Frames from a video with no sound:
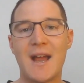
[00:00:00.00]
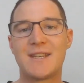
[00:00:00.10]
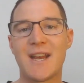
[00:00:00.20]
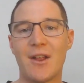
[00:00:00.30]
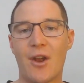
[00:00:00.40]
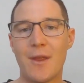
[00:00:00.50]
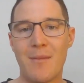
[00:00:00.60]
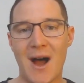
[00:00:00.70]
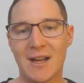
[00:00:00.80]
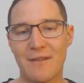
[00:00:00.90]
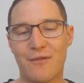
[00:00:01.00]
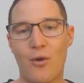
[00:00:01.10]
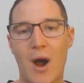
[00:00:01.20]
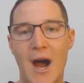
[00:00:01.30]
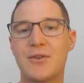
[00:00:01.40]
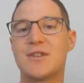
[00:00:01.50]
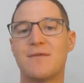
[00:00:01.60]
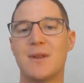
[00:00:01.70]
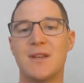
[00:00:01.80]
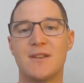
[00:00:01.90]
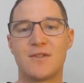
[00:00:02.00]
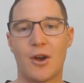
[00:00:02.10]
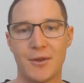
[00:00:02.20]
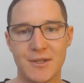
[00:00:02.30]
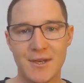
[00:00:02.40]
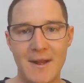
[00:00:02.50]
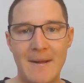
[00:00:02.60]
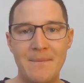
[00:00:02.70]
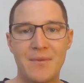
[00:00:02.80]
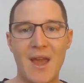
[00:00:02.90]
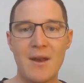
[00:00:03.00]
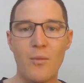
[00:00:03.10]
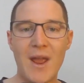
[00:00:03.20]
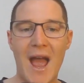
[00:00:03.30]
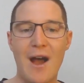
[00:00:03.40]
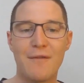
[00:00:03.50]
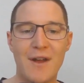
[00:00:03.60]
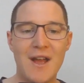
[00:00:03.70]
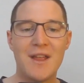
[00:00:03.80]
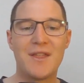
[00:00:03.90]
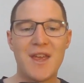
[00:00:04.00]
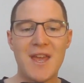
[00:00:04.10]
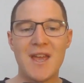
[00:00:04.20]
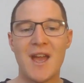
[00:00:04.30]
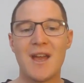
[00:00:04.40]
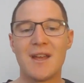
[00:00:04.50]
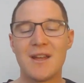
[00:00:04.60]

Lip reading: and sell it on the market for hundreds of millions of dollars. Then we have the